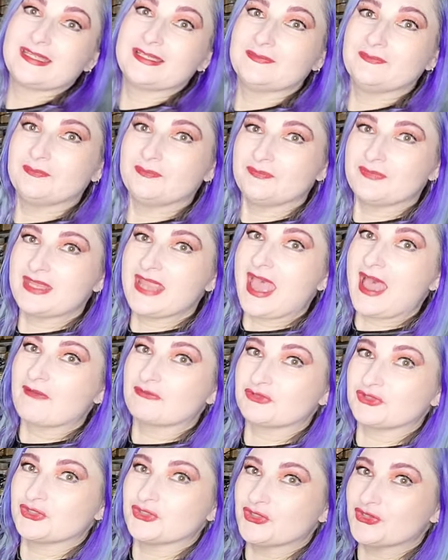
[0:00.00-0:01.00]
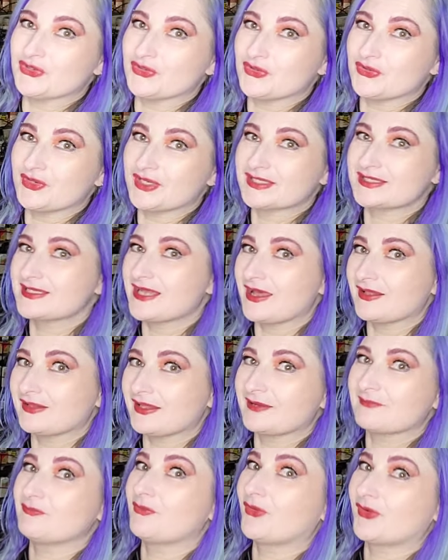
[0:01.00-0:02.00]
like the afternoon. It's
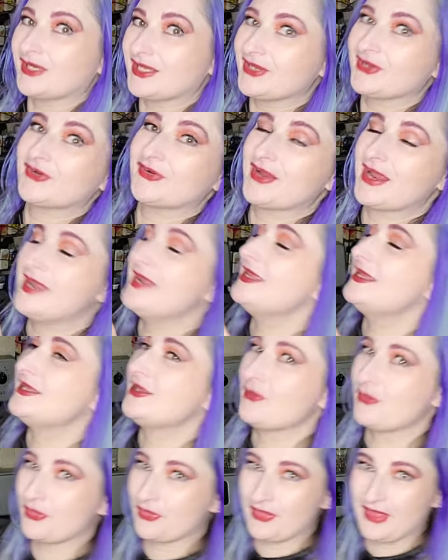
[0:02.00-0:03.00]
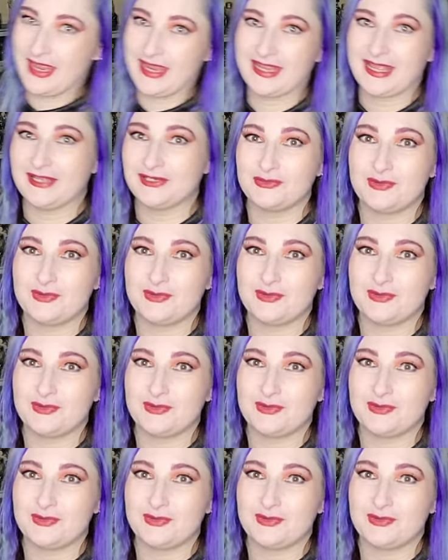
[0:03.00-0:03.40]
not like morning or anything.